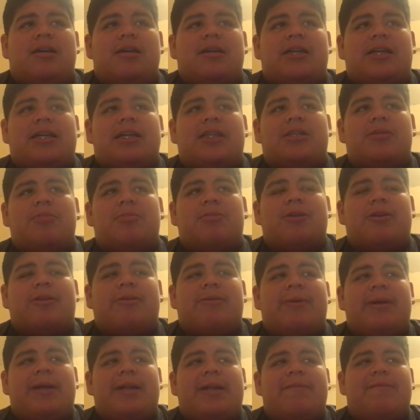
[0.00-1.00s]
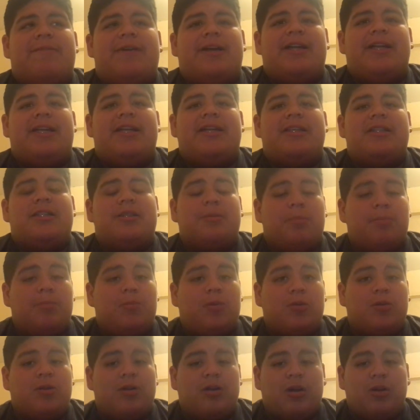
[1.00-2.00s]
and get some more creative ideas, some
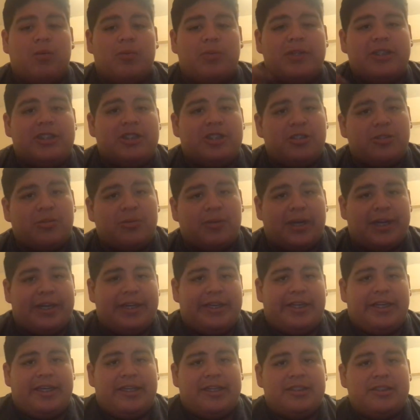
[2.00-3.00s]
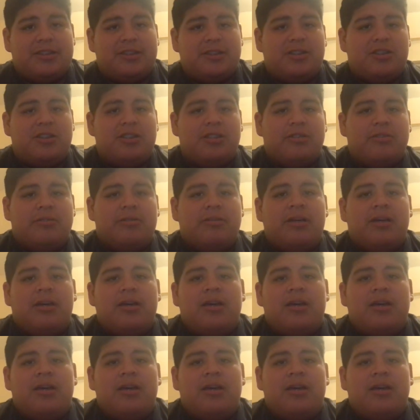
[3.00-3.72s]
more original ideas too,